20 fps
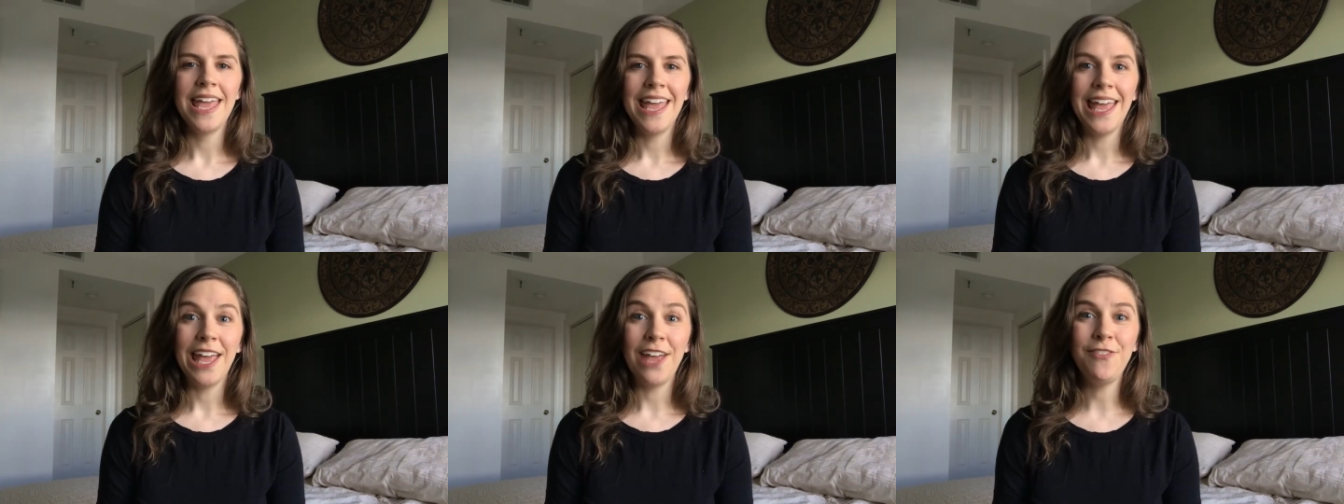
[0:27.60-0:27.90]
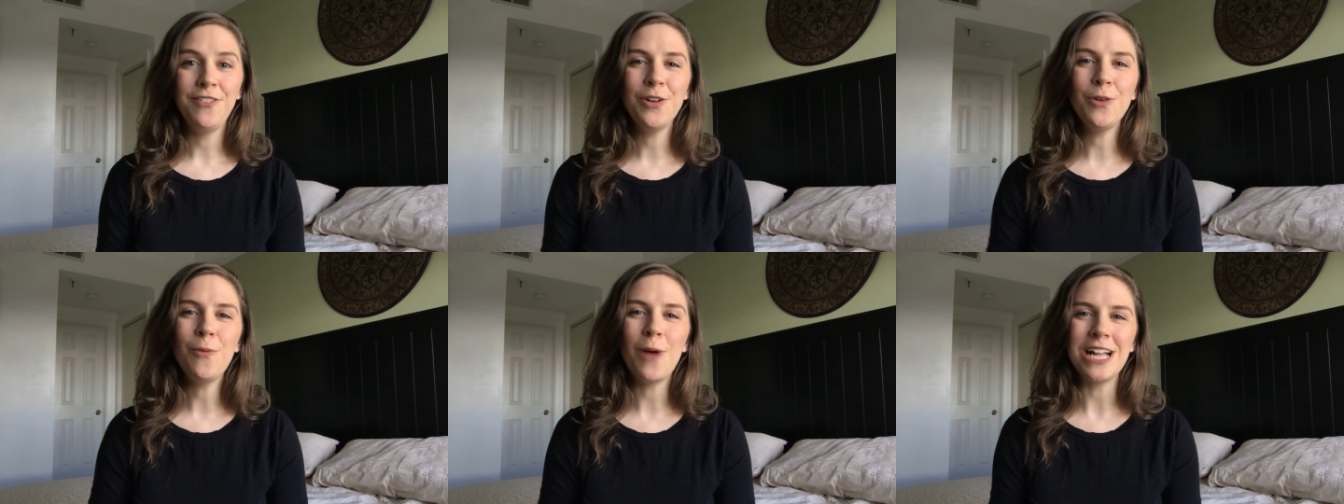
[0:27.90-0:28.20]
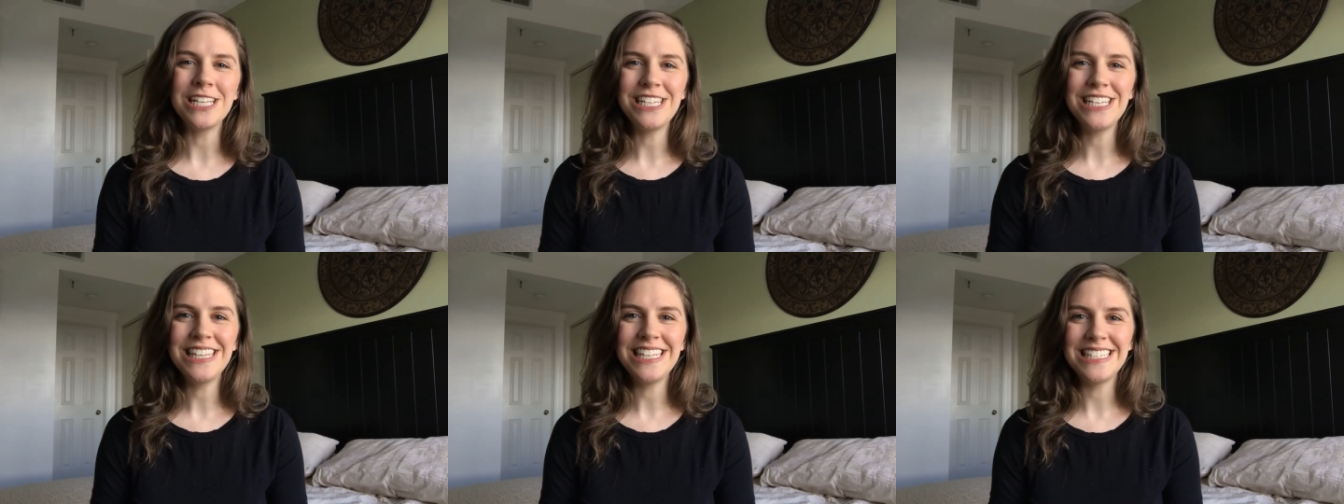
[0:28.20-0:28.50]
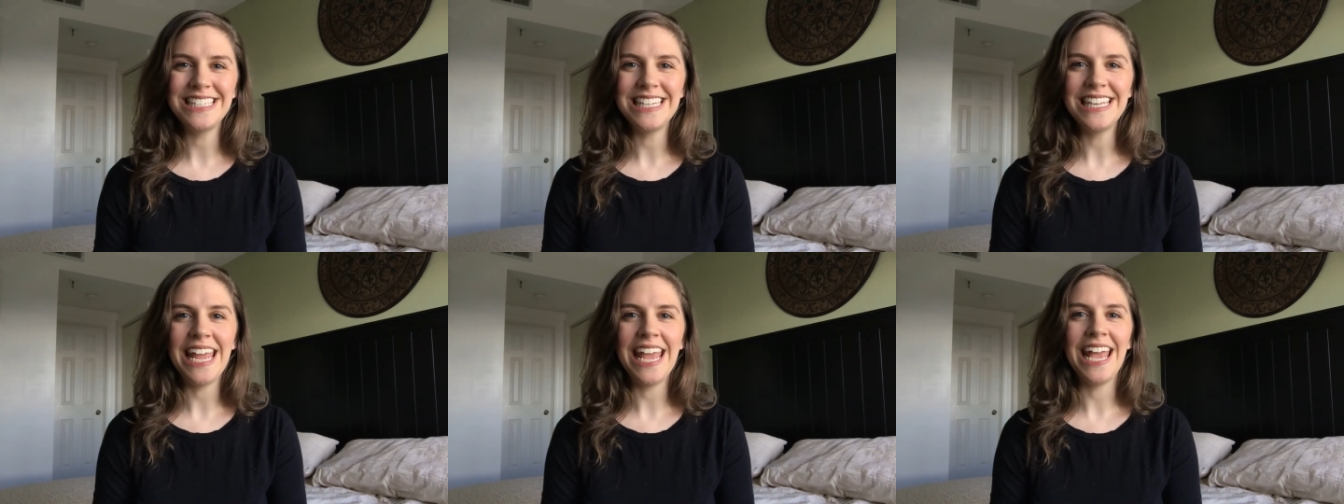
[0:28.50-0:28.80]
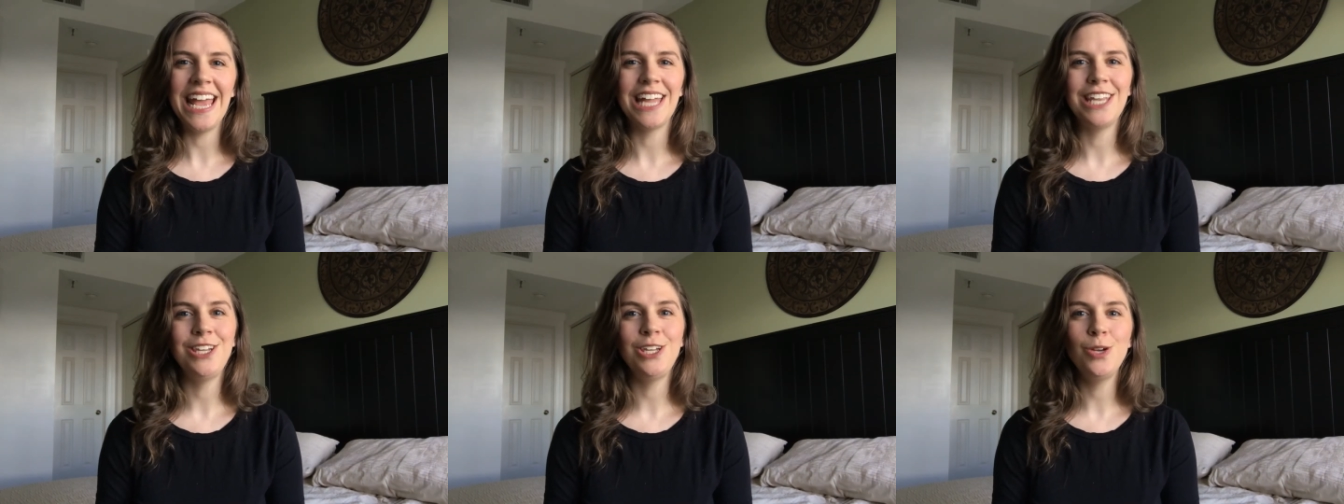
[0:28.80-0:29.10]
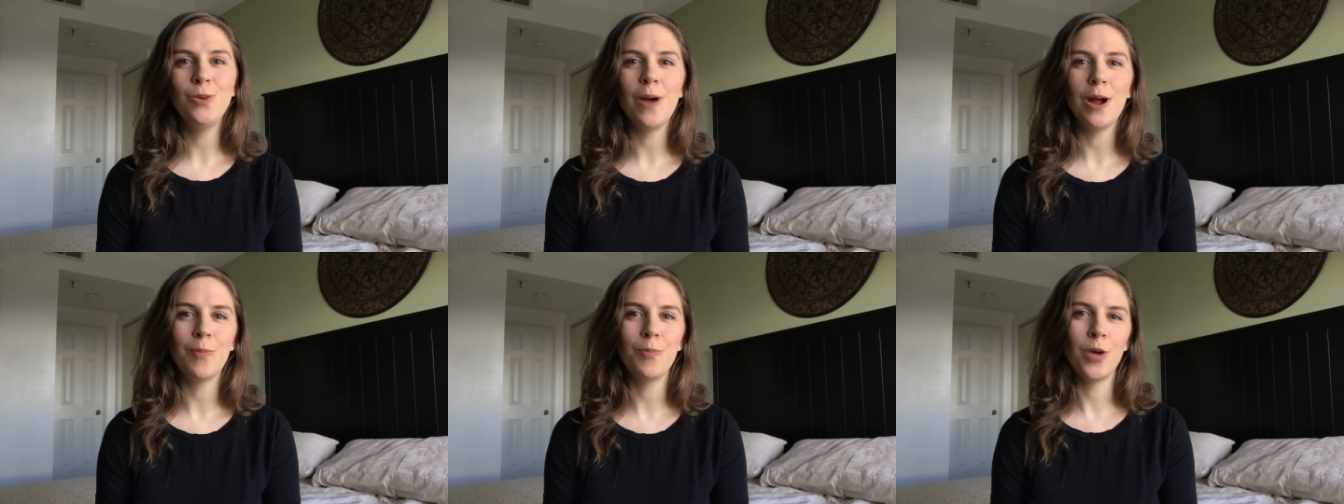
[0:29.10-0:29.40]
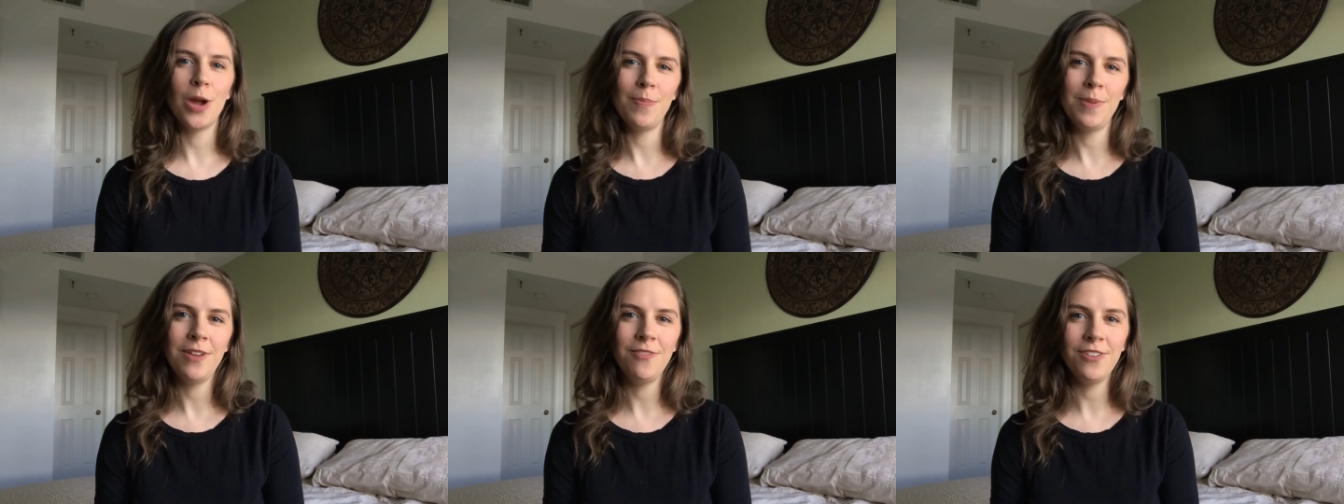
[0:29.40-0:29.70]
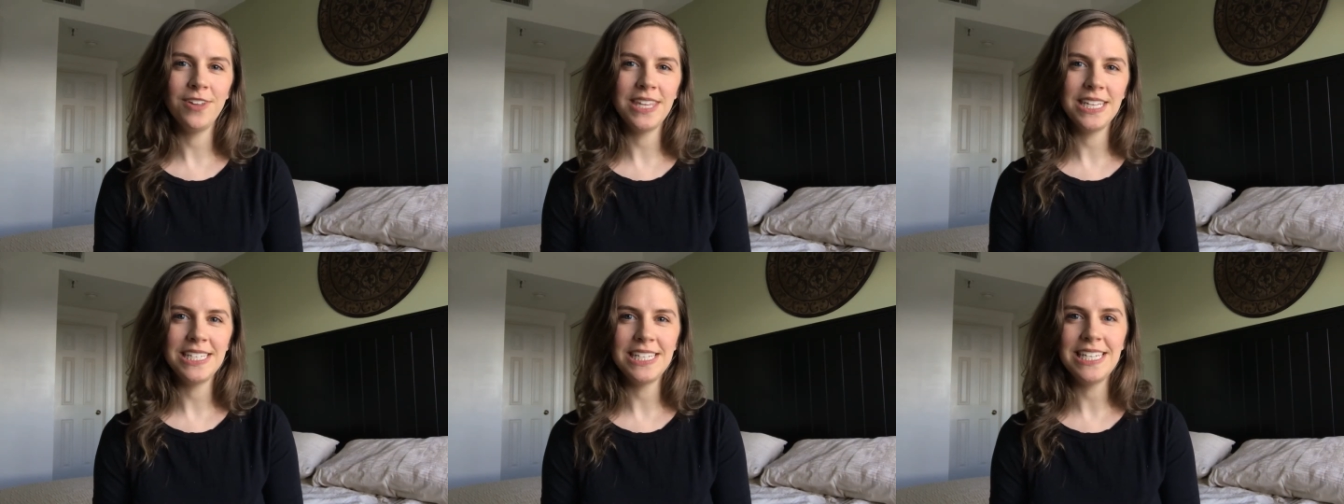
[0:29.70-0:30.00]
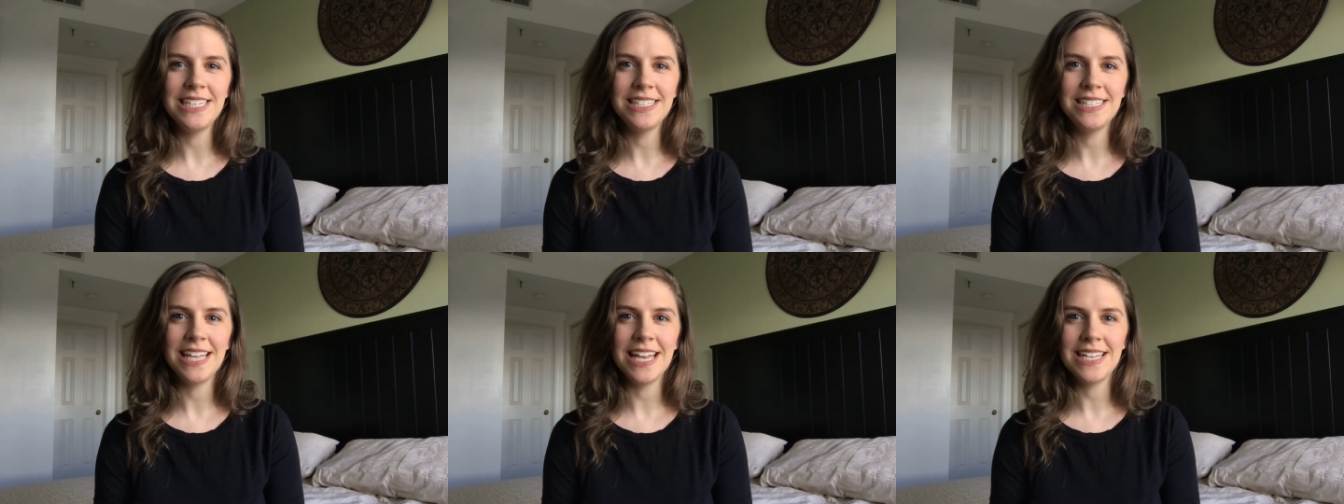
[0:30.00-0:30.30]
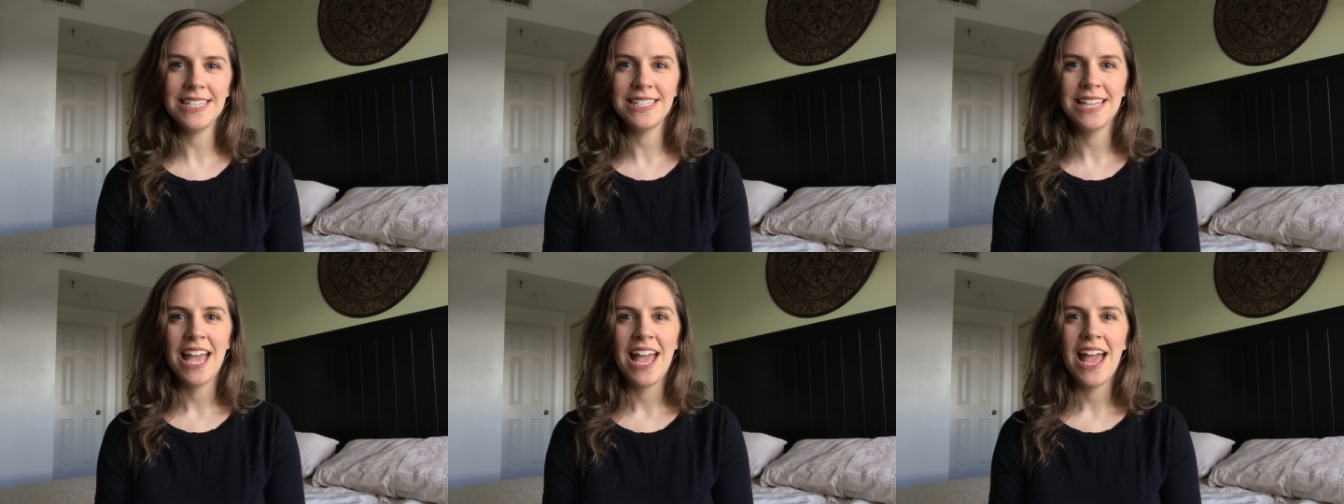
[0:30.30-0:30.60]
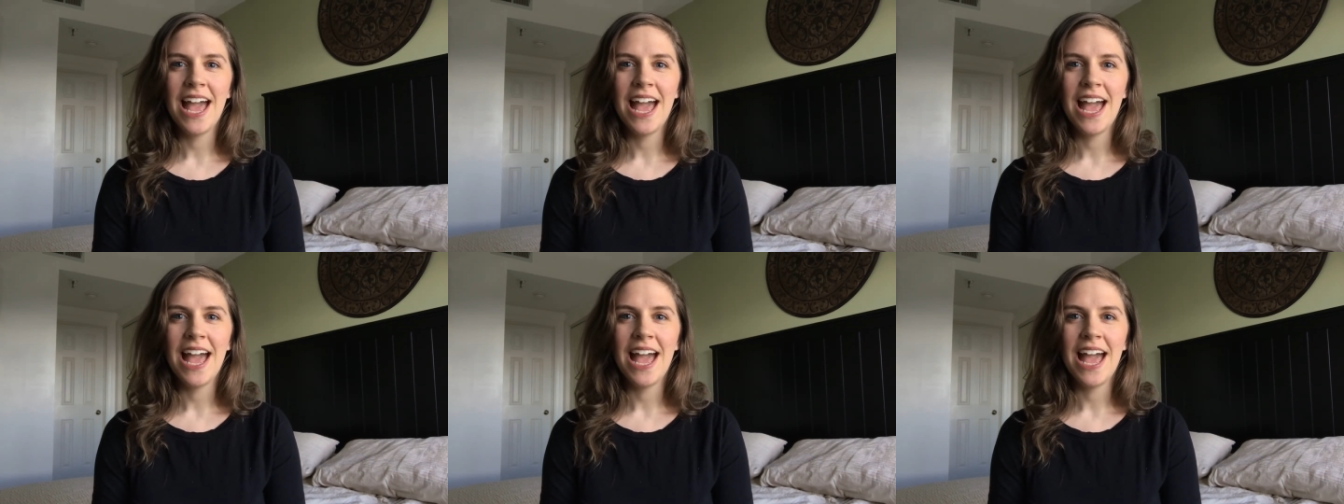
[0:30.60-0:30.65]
If you're watching this today and you are prepping for the TEAS test,